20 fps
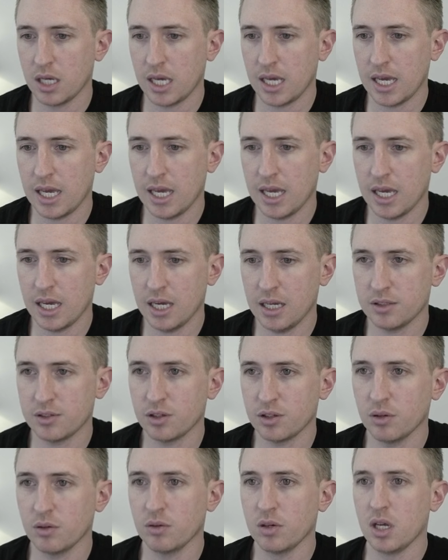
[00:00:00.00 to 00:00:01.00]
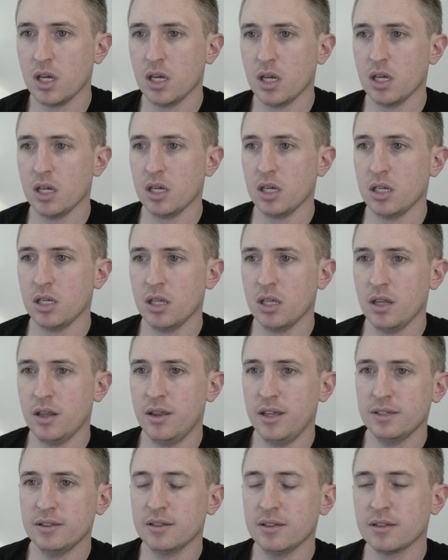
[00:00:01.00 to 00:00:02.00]
And so
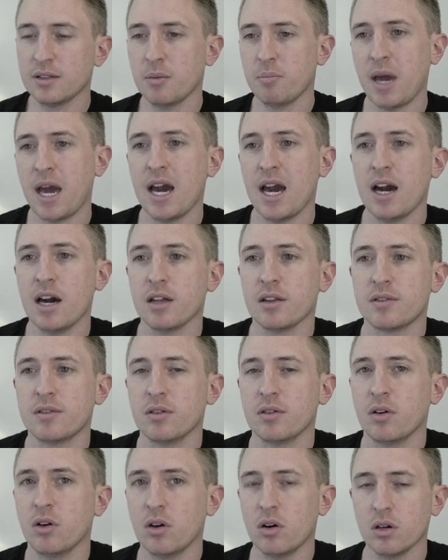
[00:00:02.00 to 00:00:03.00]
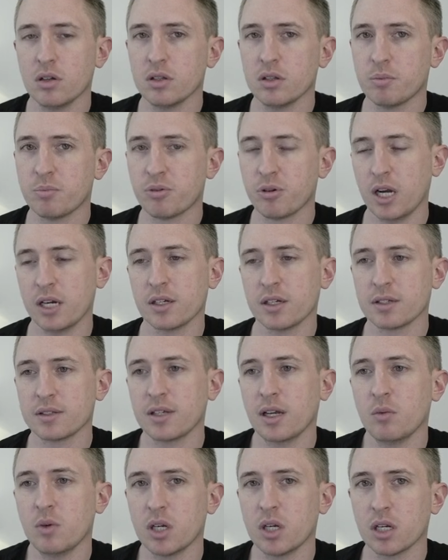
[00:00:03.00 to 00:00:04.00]
this is the path to all the projects
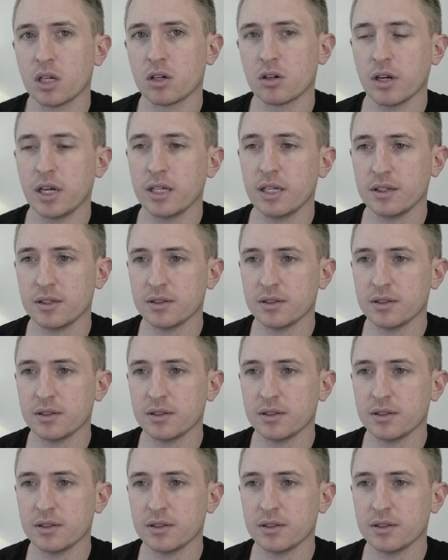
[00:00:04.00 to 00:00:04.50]
I want to create.